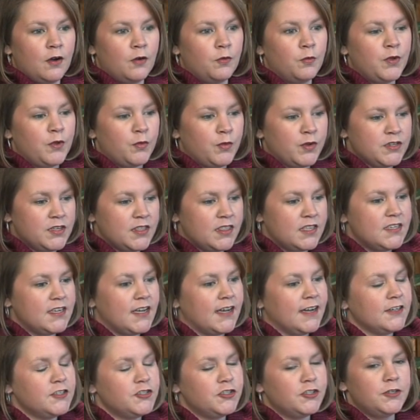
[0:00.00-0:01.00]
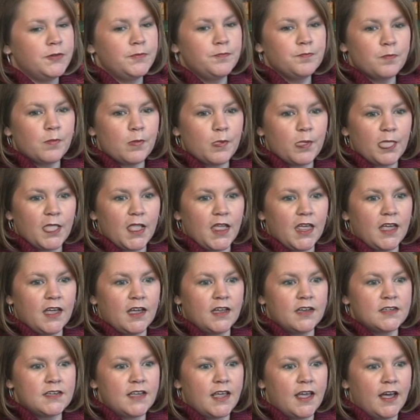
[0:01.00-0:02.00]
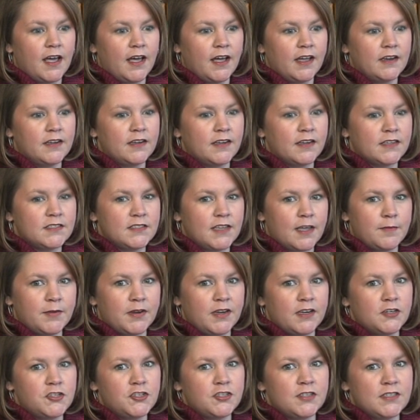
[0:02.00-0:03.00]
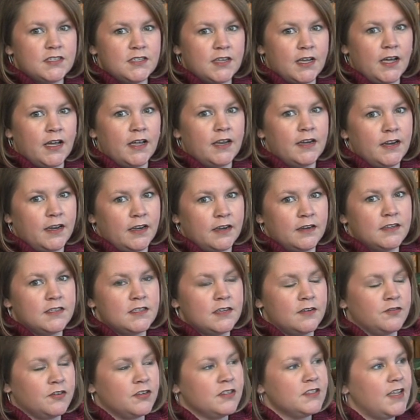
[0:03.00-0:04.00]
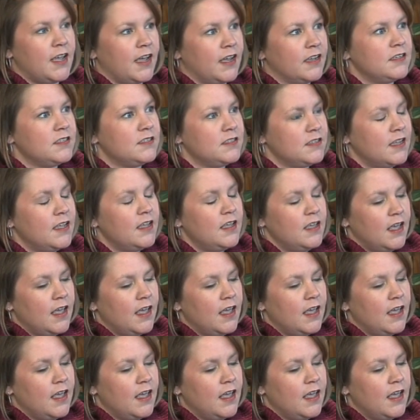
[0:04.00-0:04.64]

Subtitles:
we went to the doctor and had examinations done and several tests,